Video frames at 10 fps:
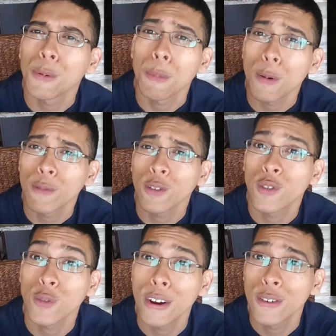or Perfect
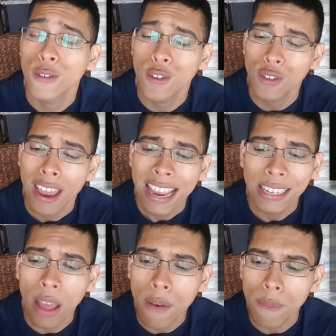Strangers.
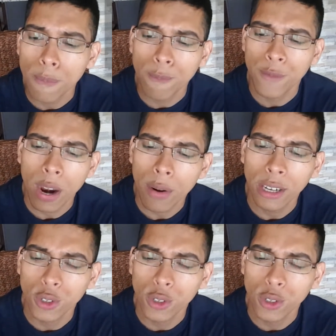Very